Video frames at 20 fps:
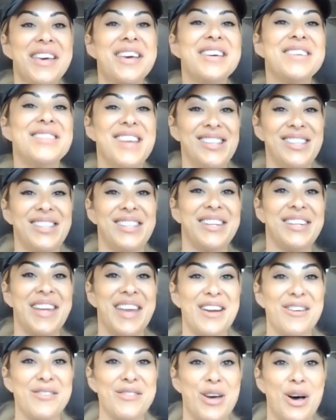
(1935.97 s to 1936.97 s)
this
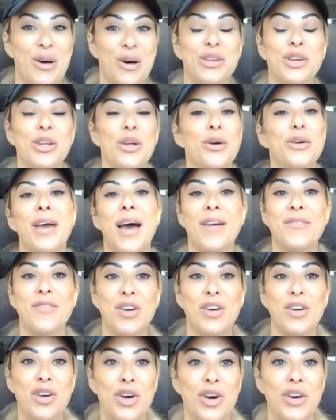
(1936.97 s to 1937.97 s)
scenario? You know, you have
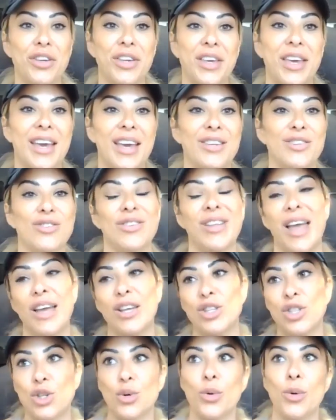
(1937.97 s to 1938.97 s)
a cookie and you're like,
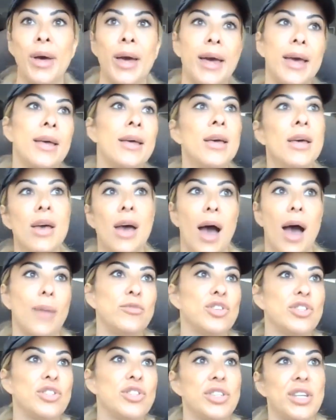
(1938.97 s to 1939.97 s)
screw it.
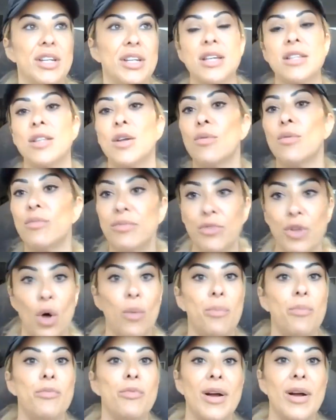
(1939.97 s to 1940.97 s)
I'm just going to eat
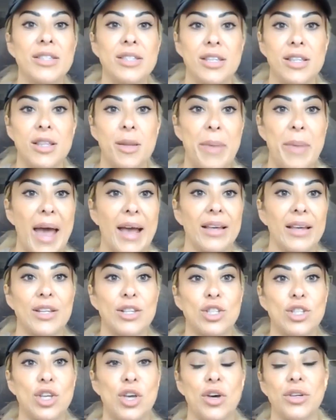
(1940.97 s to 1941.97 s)
the rest of the bag of
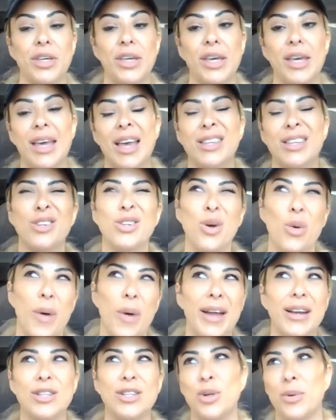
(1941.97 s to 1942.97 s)
this cookie. And you know
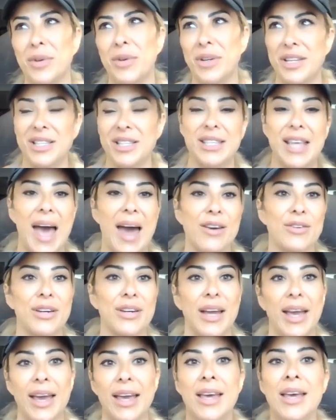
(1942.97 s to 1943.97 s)
what? It's already
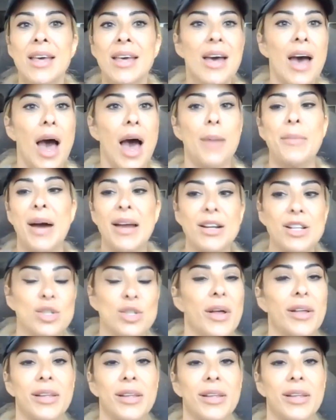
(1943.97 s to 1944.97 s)
Saturday. I might as
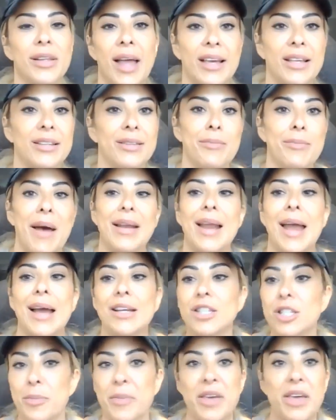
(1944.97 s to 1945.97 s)
well like my
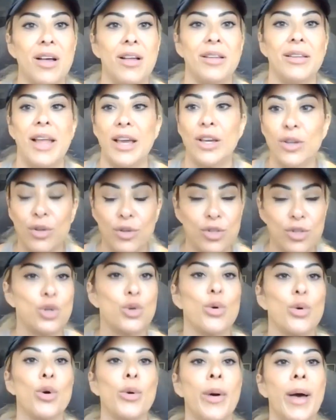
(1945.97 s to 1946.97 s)
next meal, like
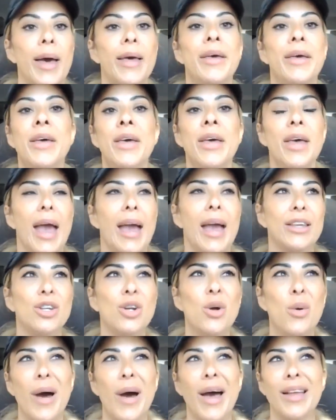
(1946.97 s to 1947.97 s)
screw it. And you
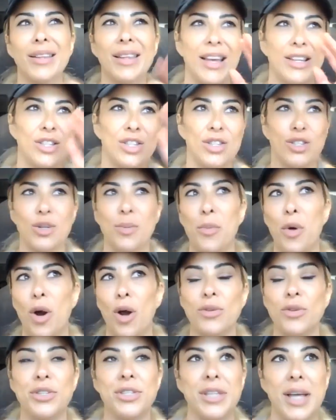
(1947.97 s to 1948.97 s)
know what? Like
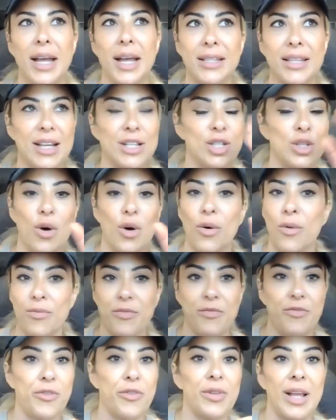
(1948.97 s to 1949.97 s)
tomorrow's Sunday.
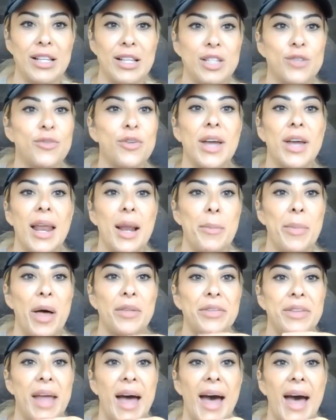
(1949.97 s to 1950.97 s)
So let's forget
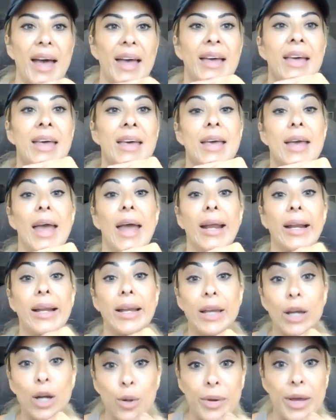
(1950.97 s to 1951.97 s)
about that. And
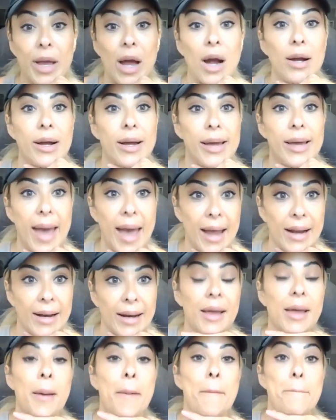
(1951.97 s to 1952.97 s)
here we are again,
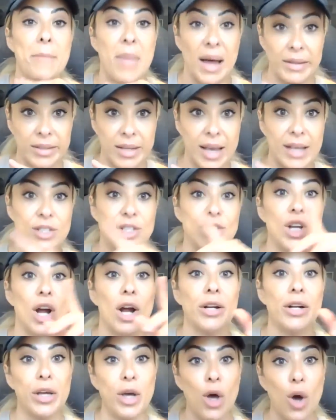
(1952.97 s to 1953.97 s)
Monday
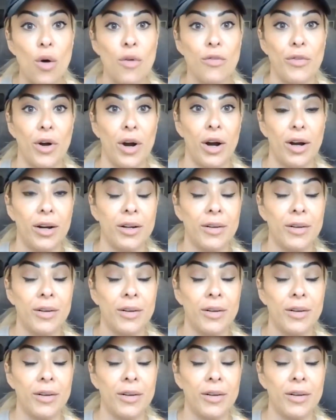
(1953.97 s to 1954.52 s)
starting over.